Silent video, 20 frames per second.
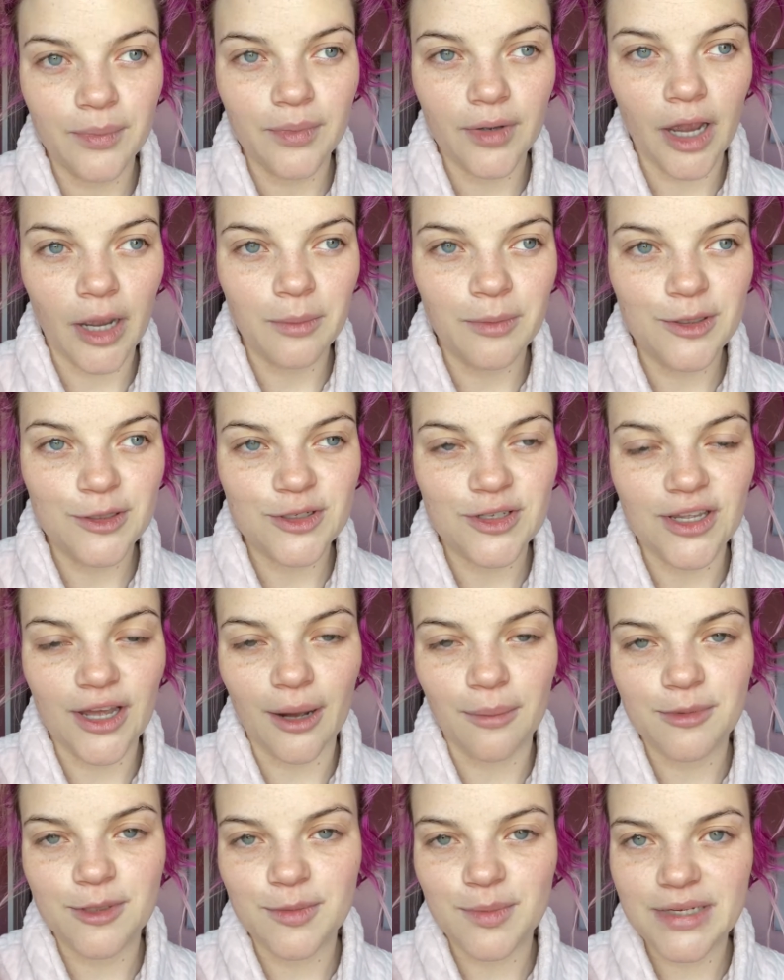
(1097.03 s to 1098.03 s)
I'm usually
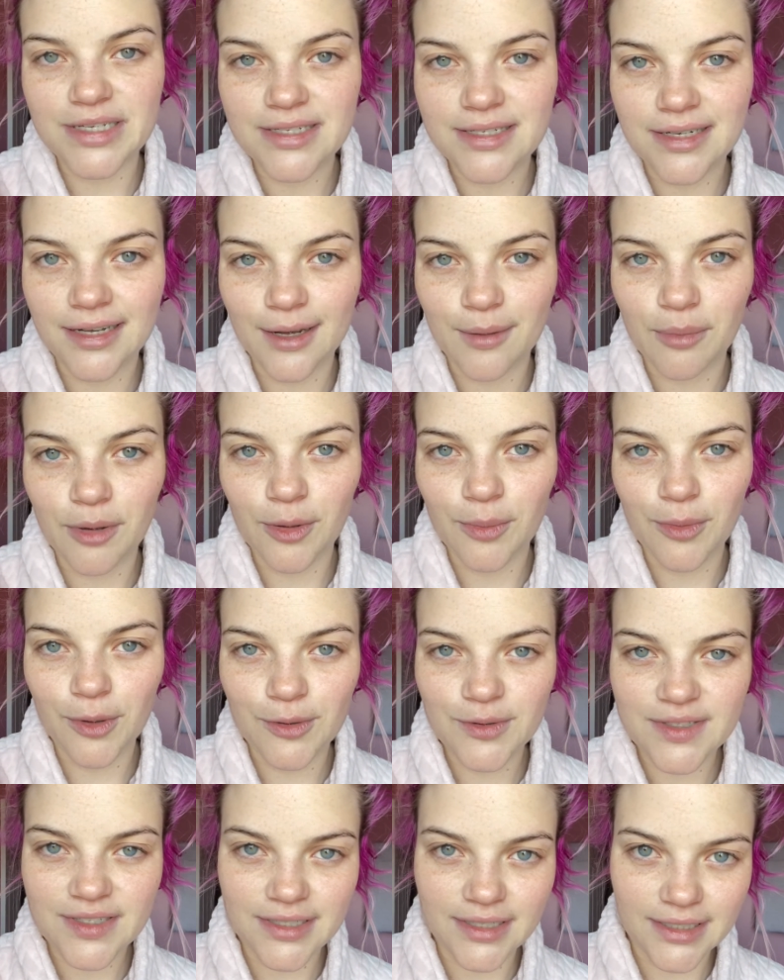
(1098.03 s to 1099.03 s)
optimistic about
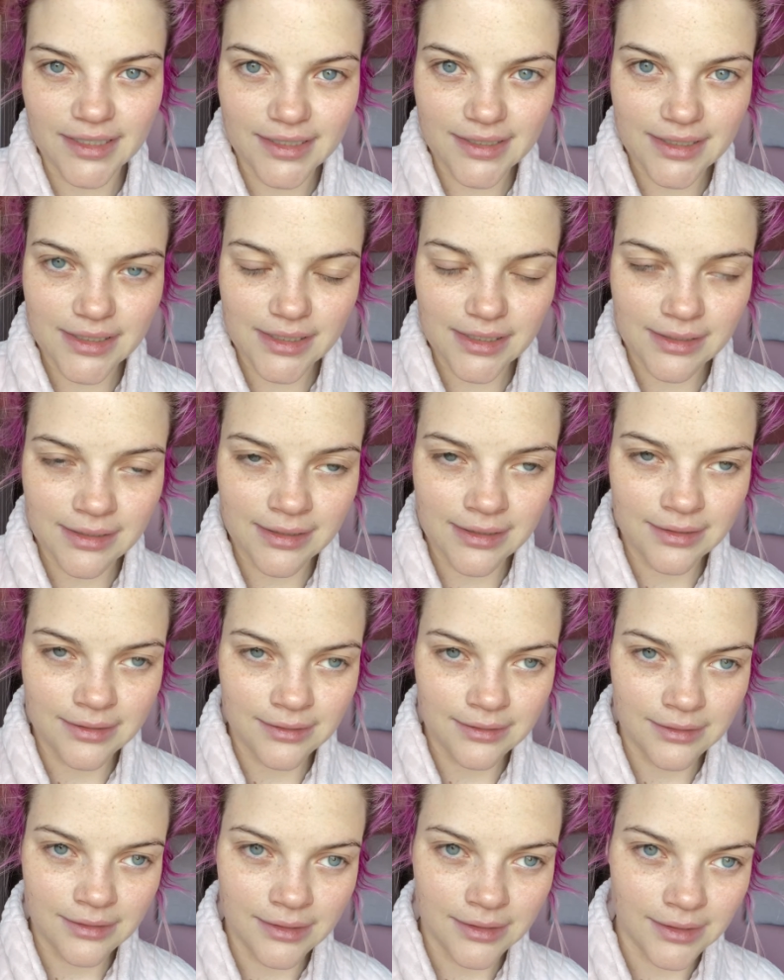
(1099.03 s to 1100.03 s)
most things.
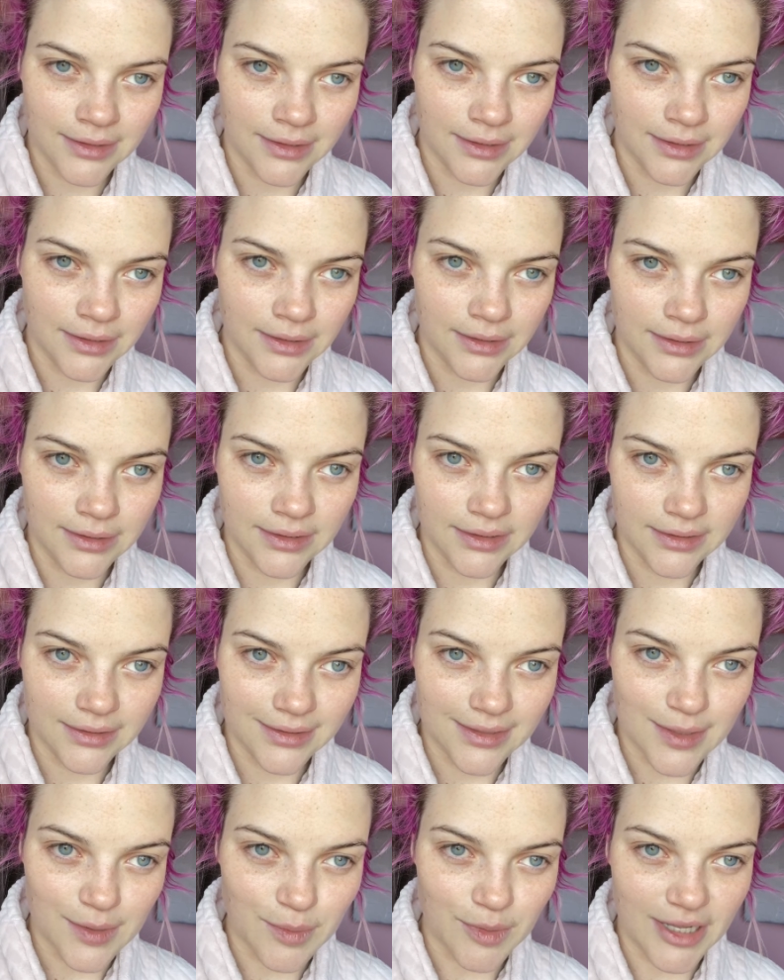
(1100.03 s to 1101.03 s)

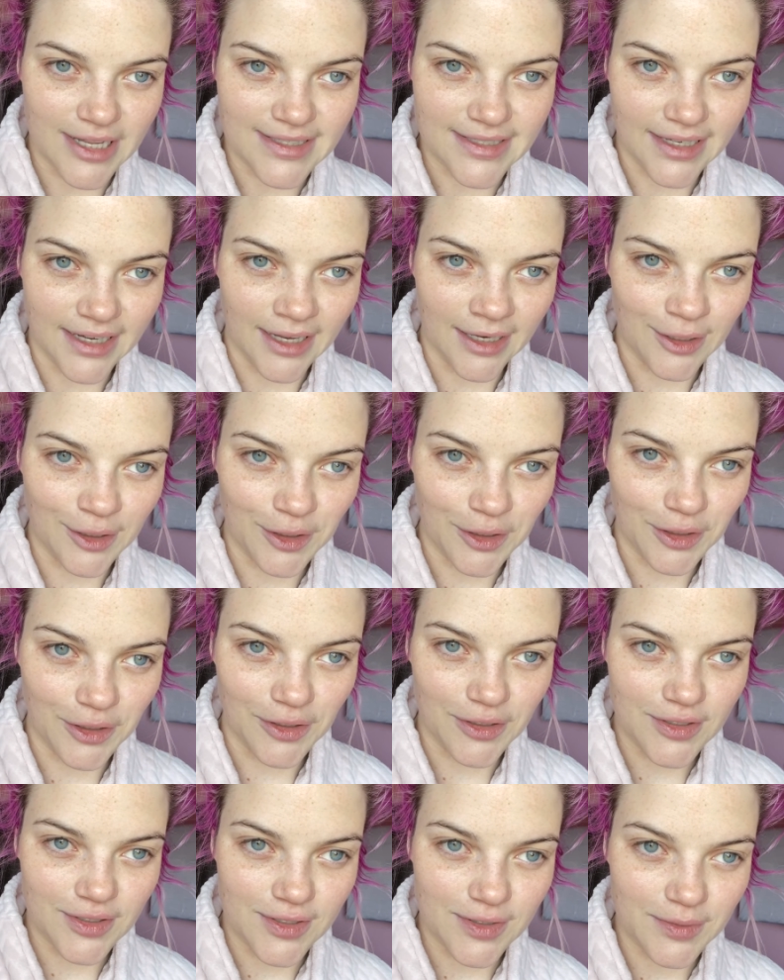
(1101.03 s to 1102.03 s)
It's a blessing and a
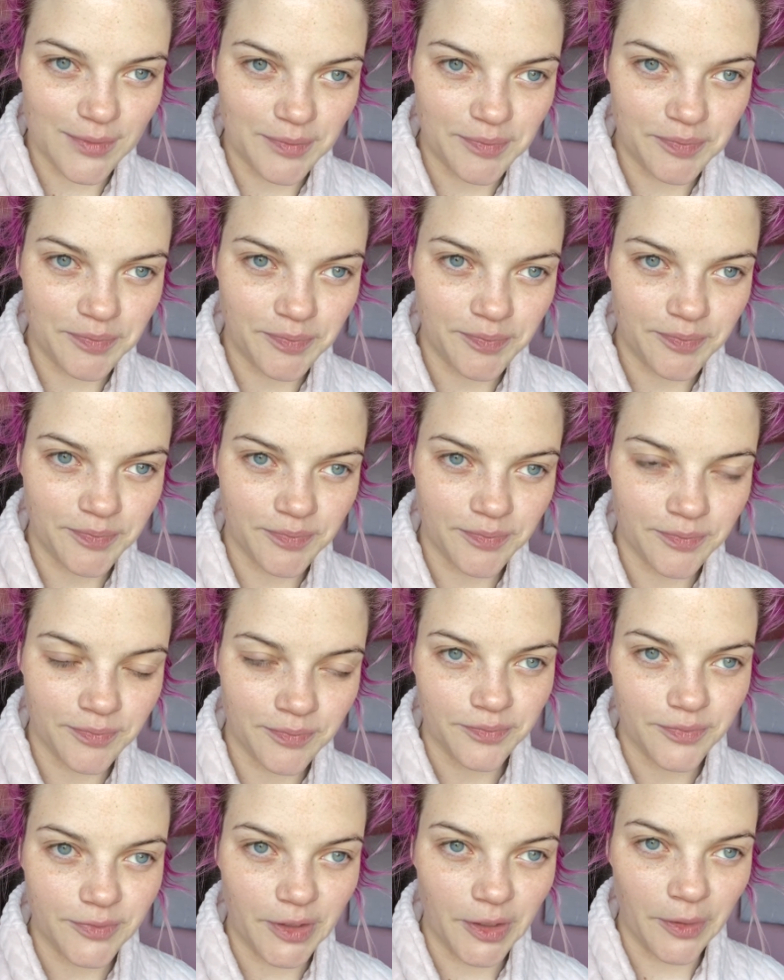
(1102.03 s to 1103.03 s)
curse.
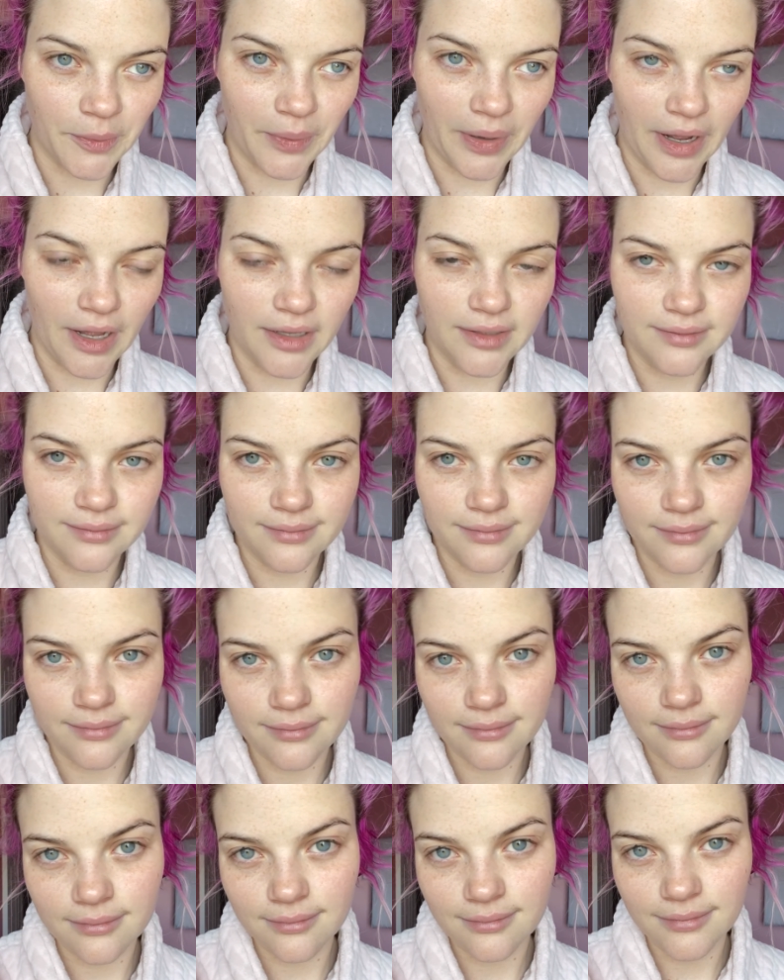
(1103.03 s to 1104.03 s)
Oh well,
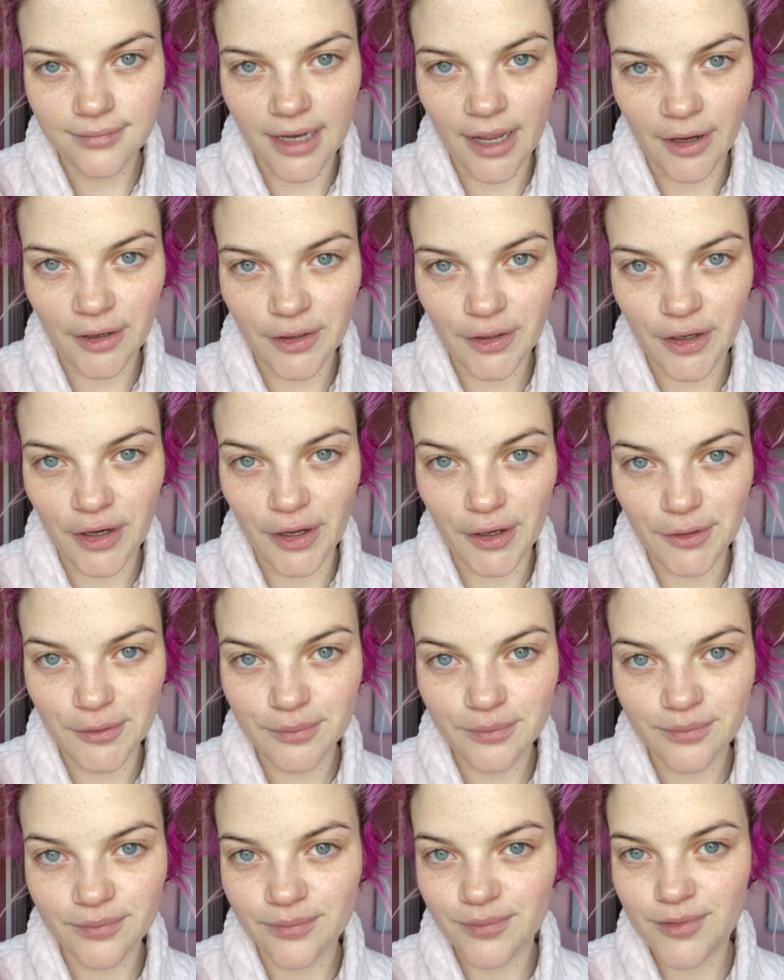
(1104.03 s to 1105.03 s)
now you know.
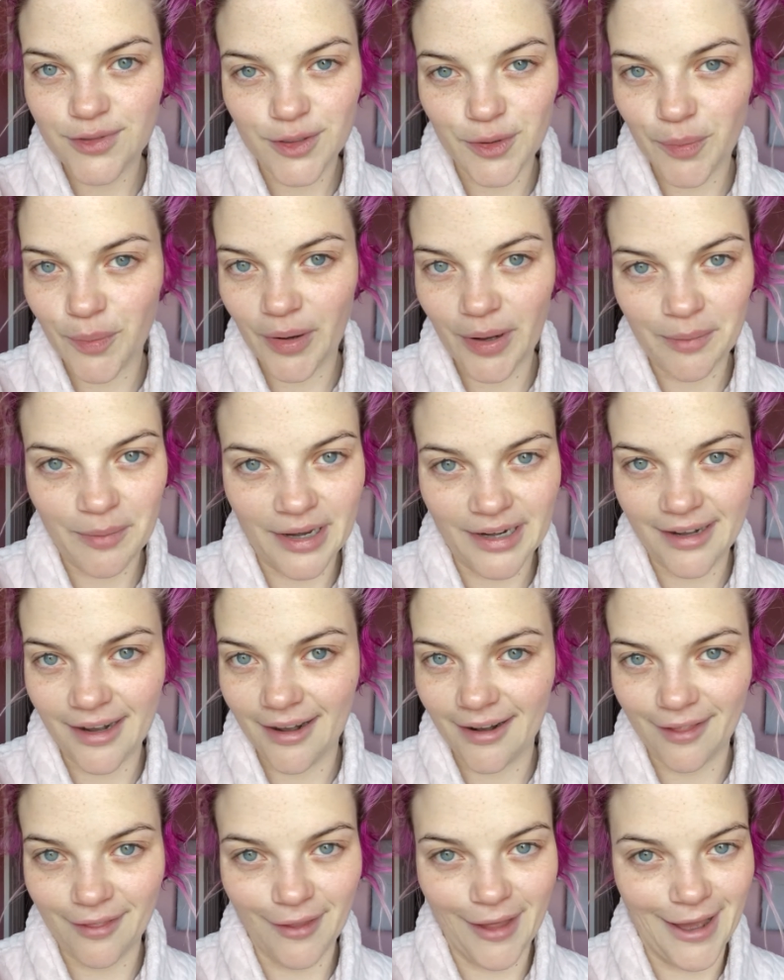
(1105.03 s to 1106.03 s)
Don't buy
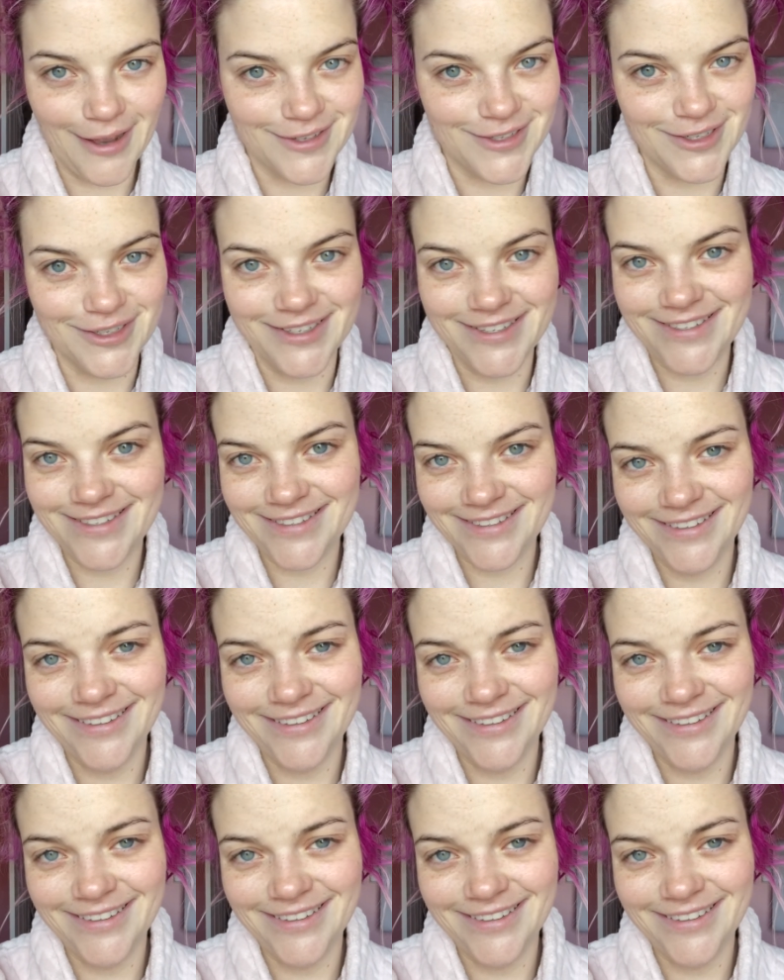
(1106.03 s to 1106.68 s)
magnetic lashes.